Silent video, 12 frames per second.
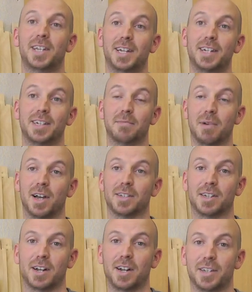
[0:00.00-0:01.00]
attending the
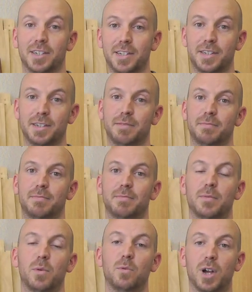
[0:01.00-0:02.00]
masterclasses
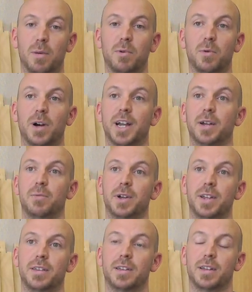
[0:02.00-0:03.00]
will come away
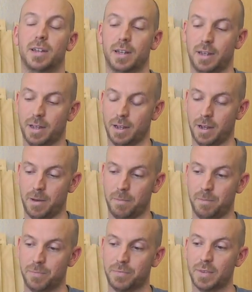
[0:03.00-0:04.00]
with
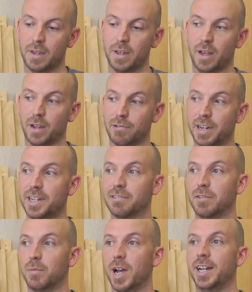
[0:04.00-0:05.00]
a
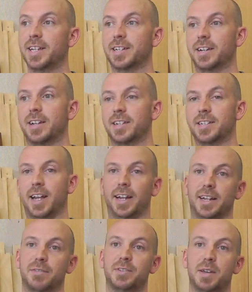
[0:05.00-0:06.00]
greater awareness and
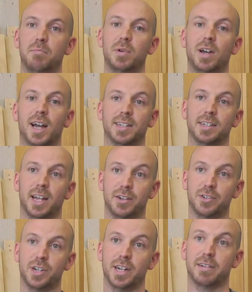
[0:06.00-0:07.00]
understanding of timber as an
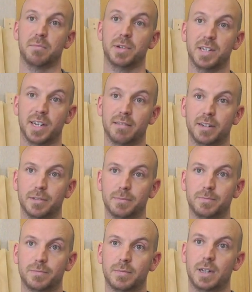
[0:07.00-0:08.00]
engineering material,
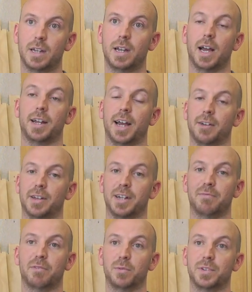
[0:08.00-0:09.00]
and how that
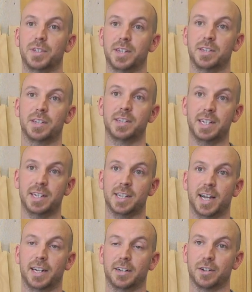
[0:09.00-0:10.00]
influences the
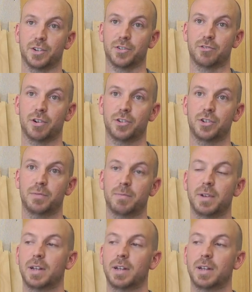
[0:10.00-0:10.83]
detailing and construction.